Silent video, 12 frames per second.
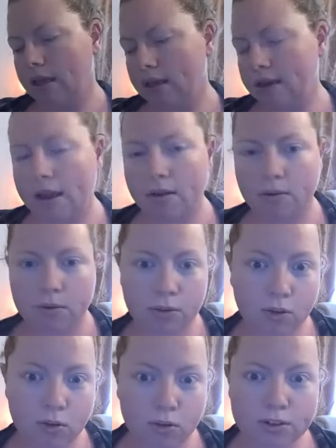And now
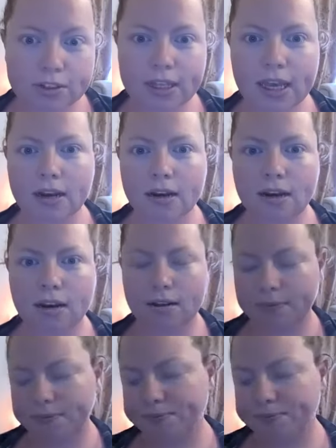your skin